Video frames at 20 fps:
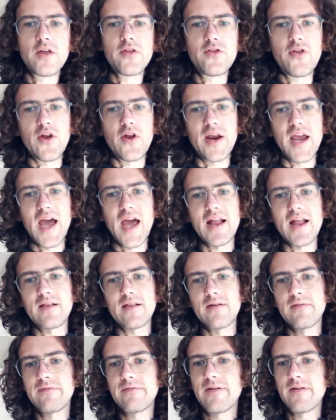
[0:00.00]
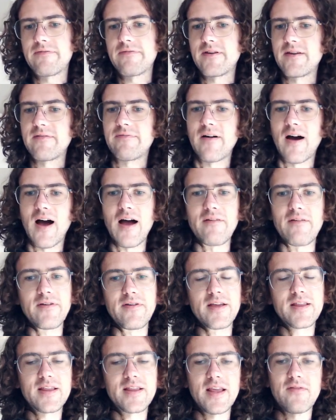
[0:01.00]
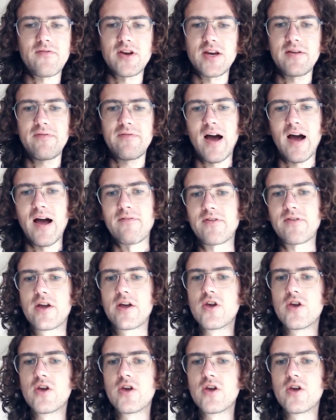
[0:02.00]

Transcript: 38, 55, 75.